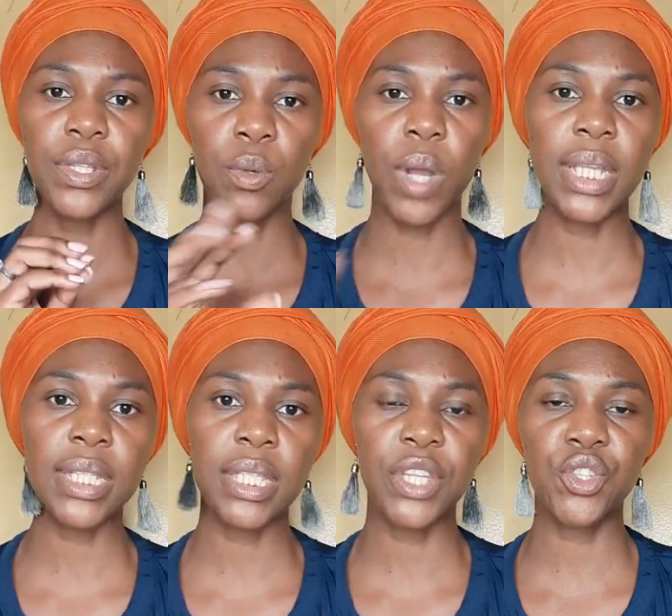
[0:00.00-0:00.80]

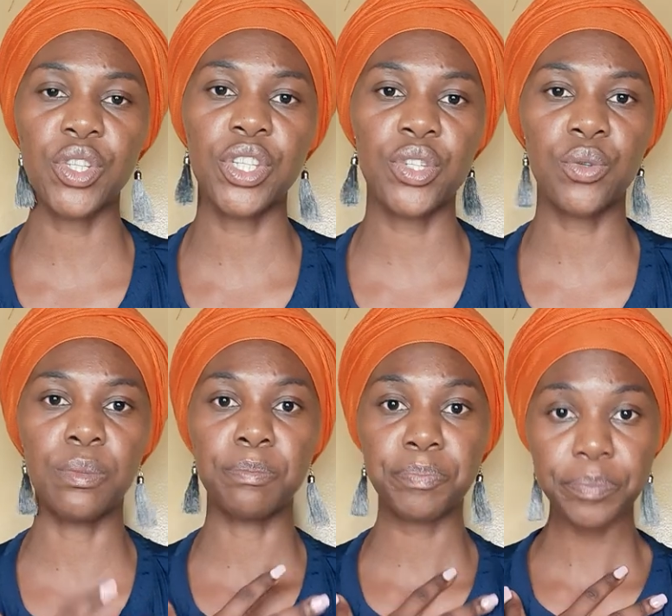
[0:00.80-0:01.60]
quality that you need
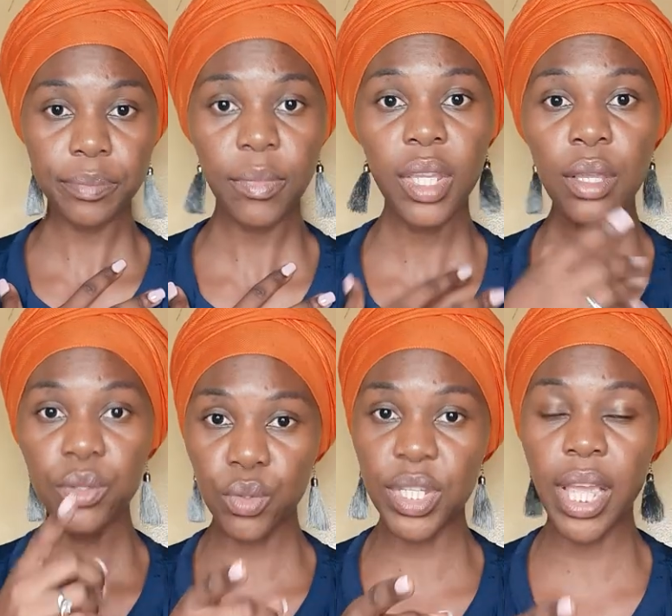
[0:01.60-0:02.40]

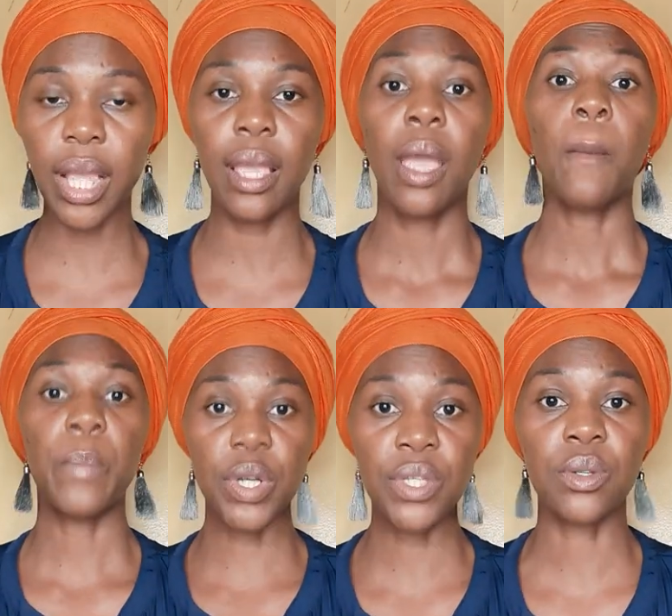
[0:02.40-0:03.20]
to take
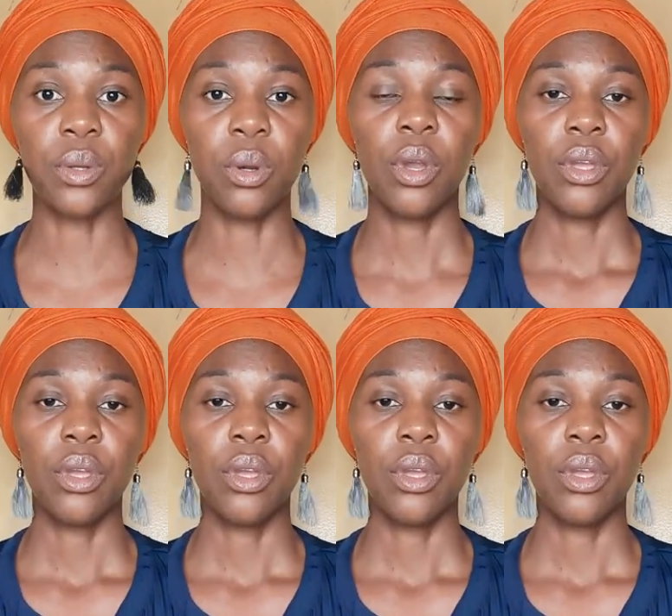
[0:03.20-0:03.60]
personal,